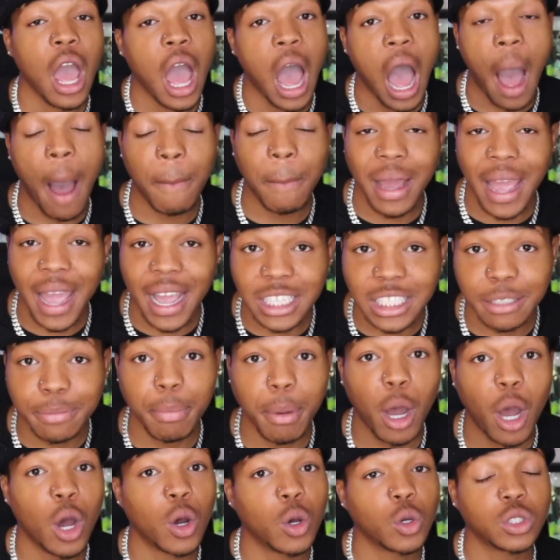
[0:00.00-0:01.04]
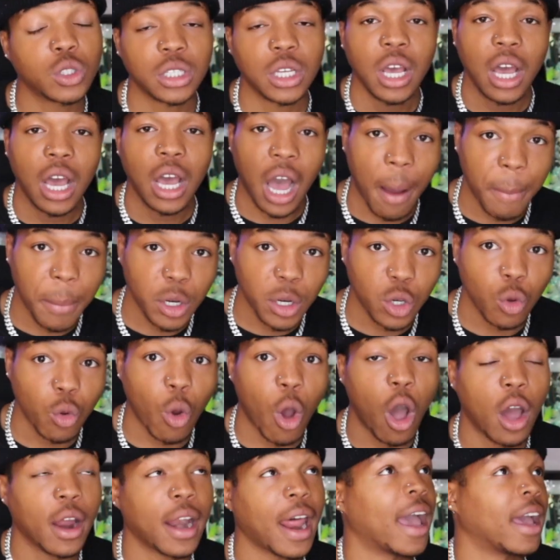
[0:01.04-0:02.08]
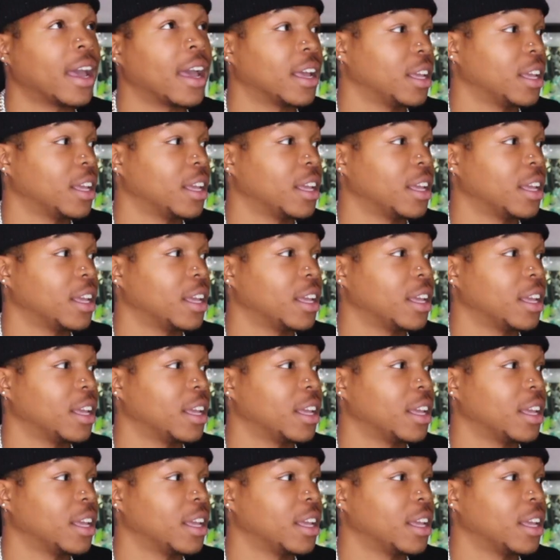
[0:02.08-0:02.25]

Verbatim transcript: I'm gonna expose. I'm gonna do all that.